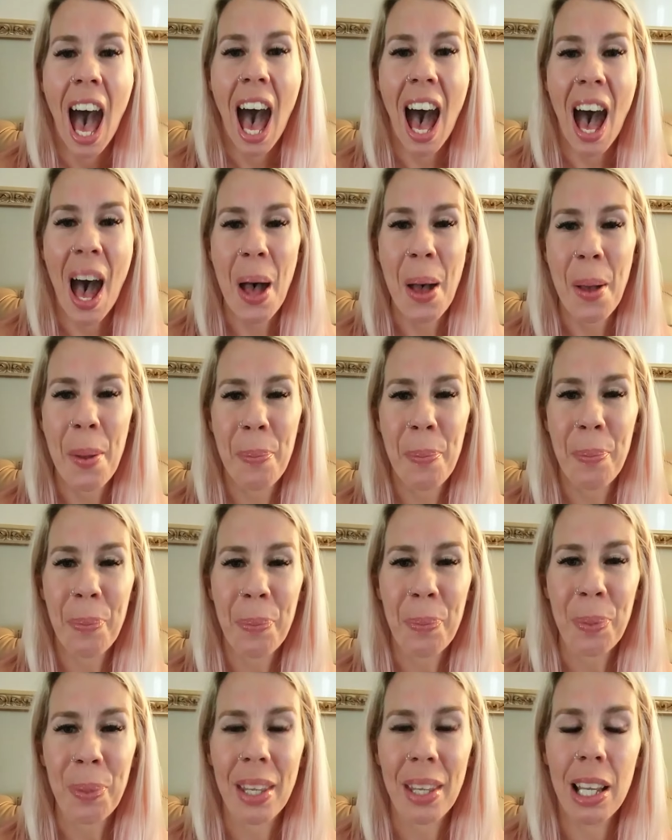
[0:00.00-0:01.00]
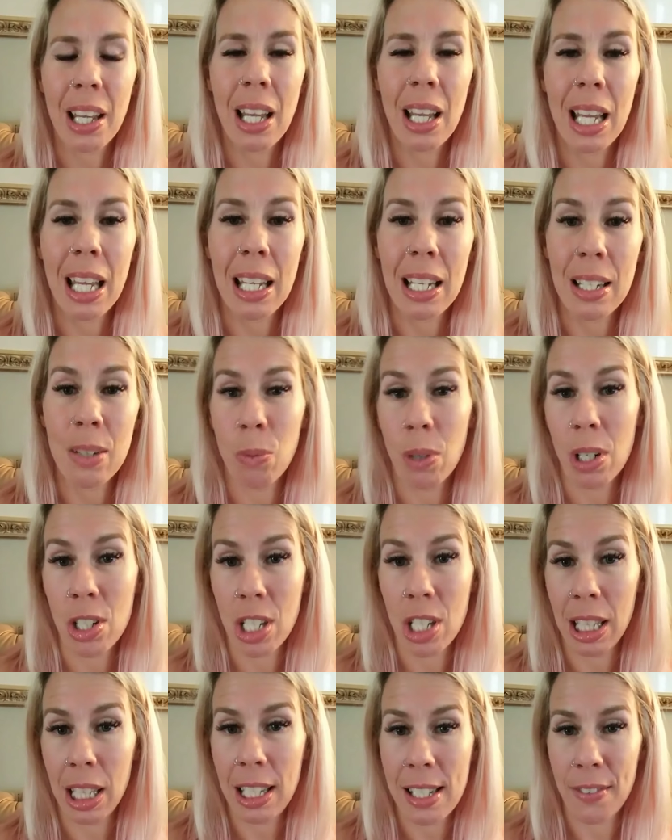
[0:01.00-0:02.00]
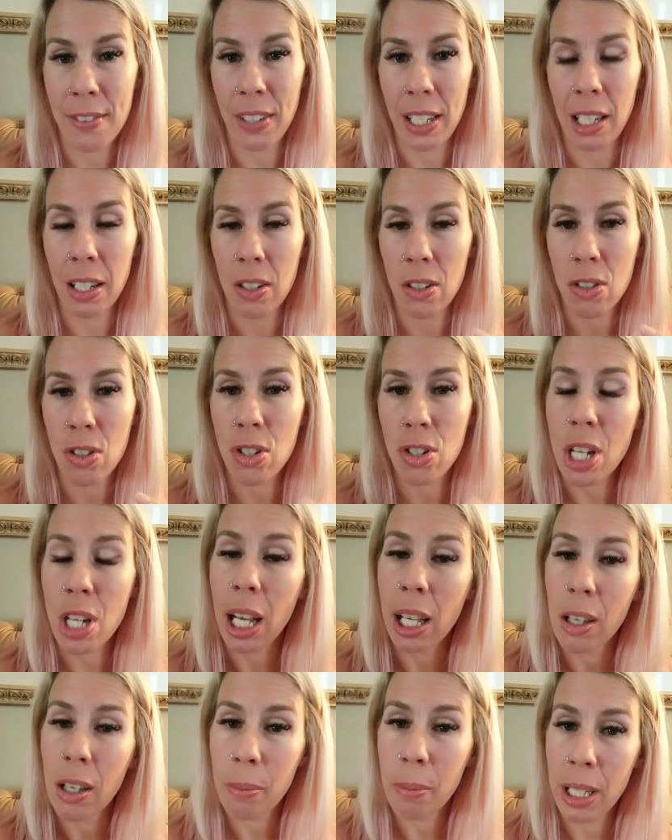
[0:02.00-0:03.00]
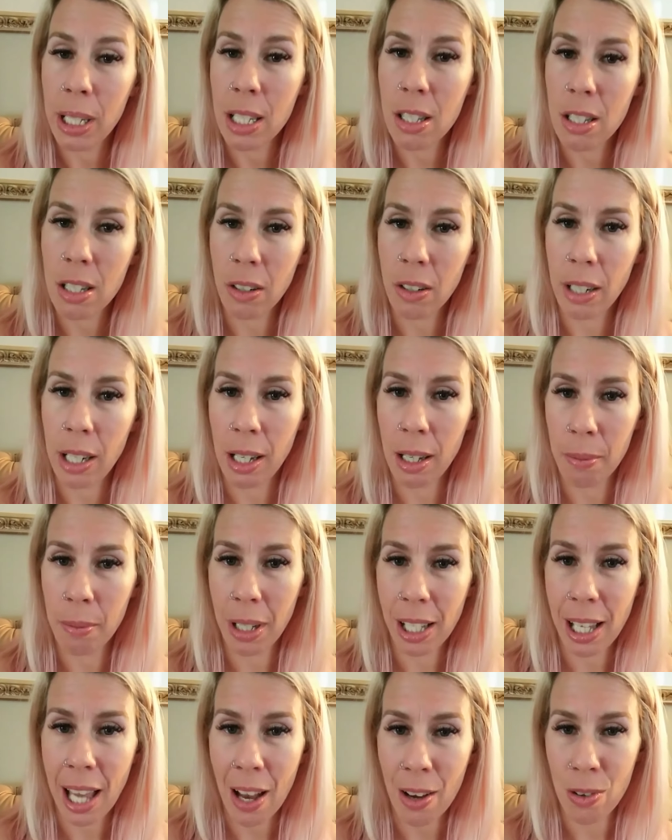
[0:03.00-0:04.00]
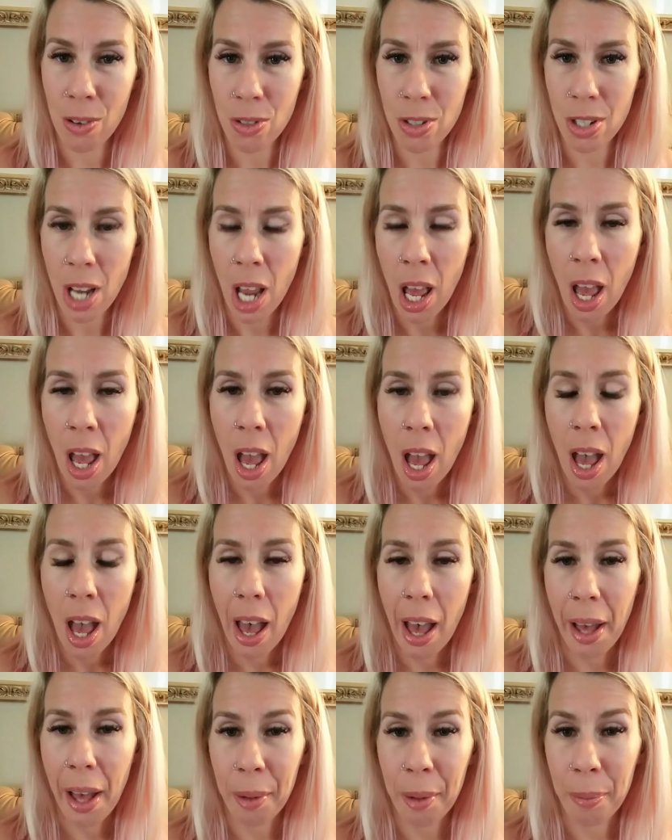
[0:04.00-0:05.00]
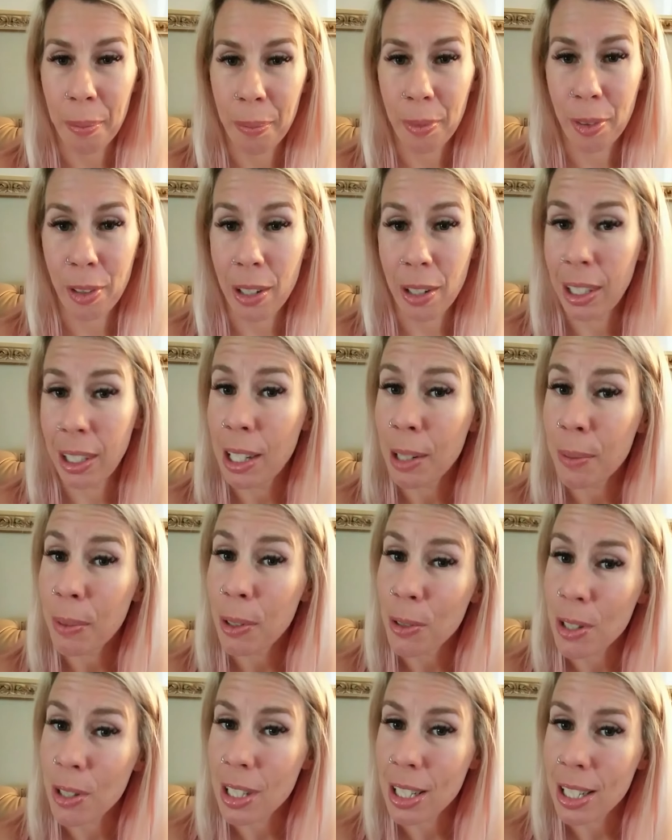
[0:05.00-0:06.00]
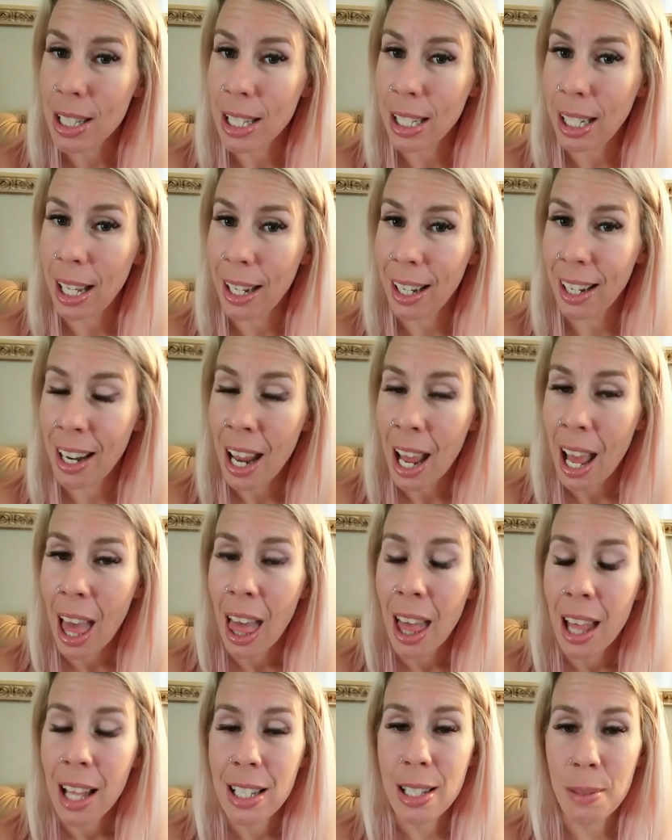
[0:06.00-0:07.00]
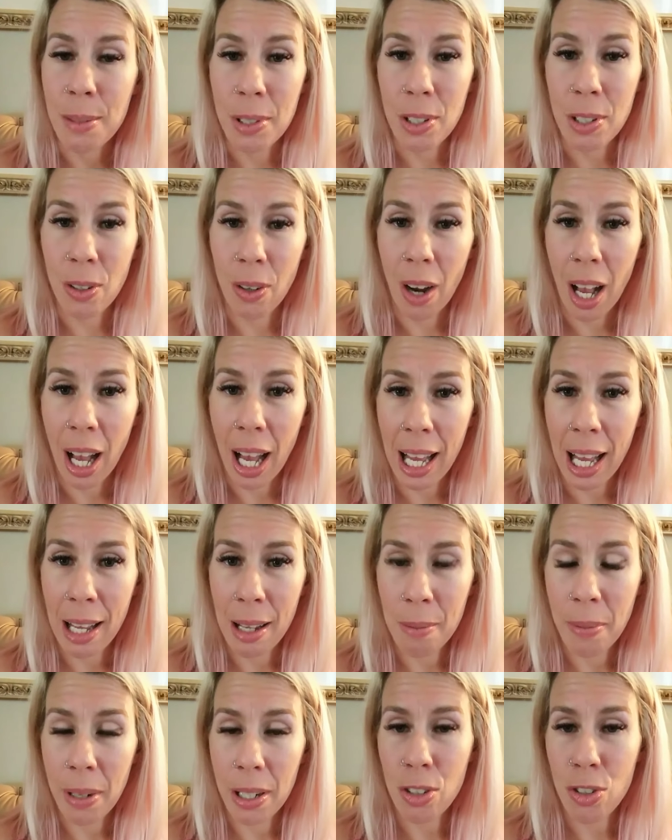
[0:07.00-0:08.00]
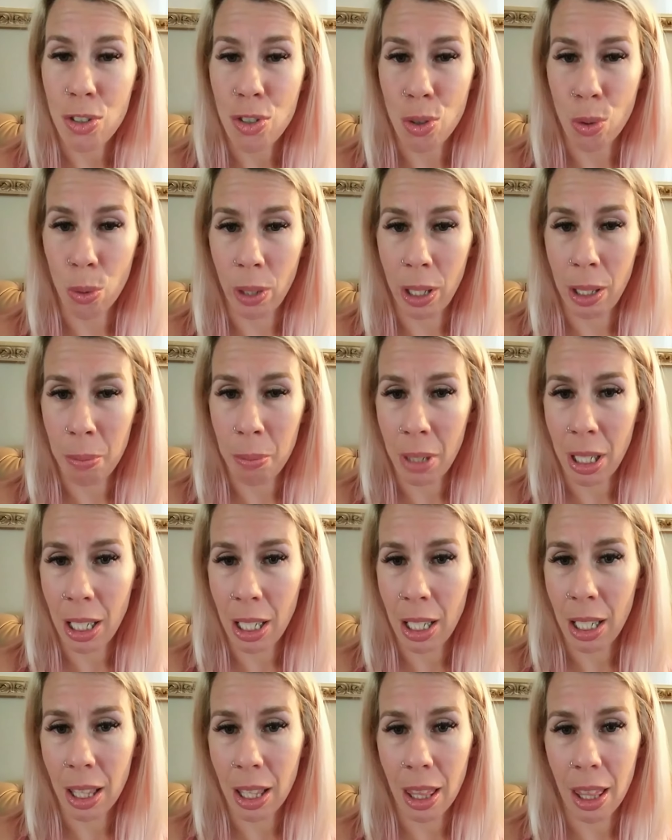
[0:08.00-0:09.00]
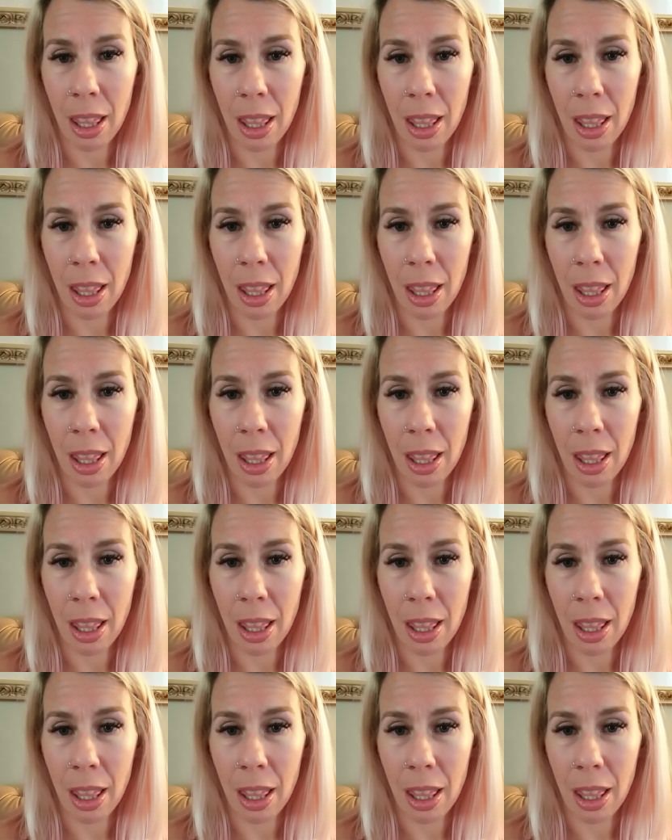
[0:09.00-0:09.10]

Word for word: um, in watching these videos, check out my Instagram account, um, Grounded Hypnosis again, subscribe, join me,